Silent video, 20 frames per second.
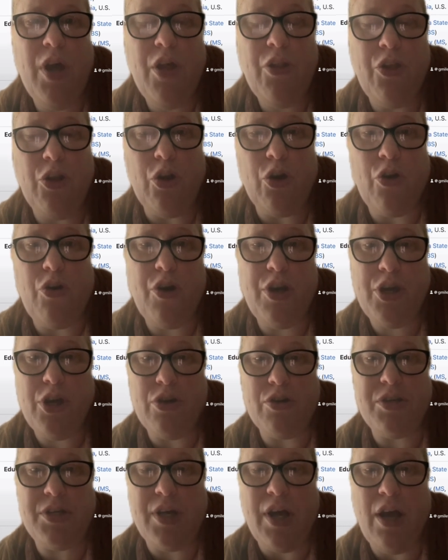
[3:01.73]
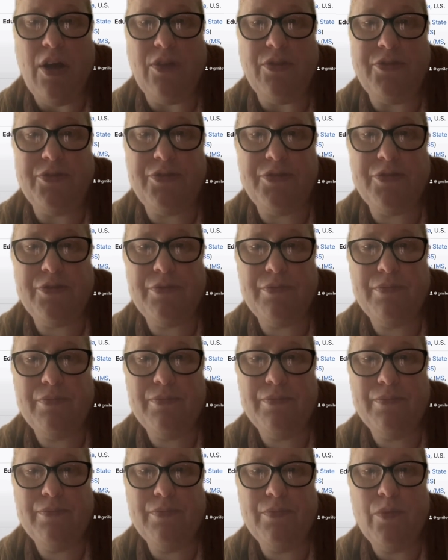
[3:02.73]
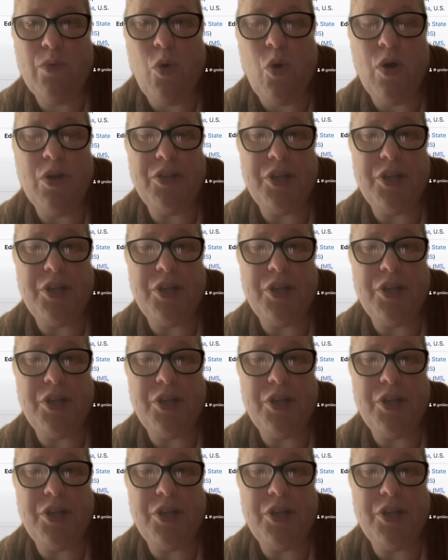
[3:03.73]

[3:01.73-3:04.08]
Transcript: the learning yourself, on